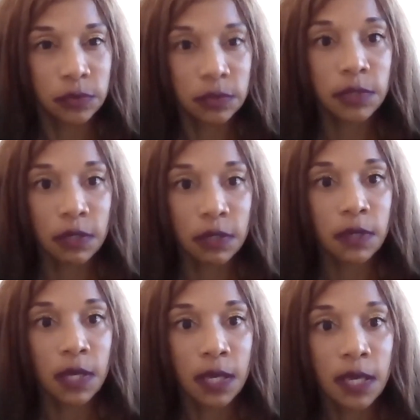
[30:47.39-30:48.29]
you
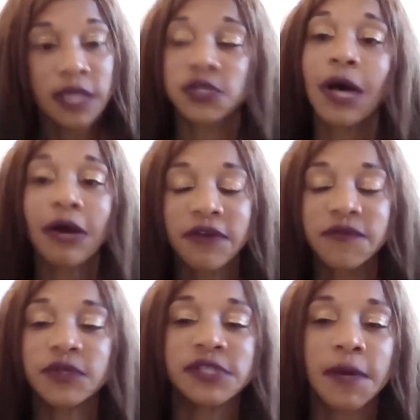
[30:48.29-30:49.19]
know? So I'll give
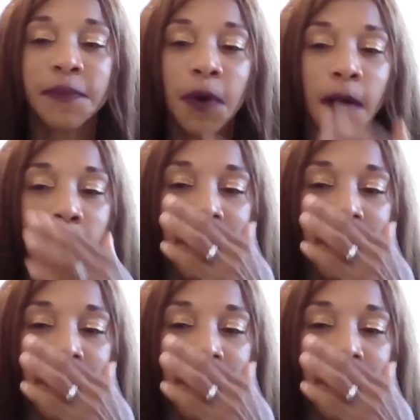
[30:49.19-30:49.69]
you an example.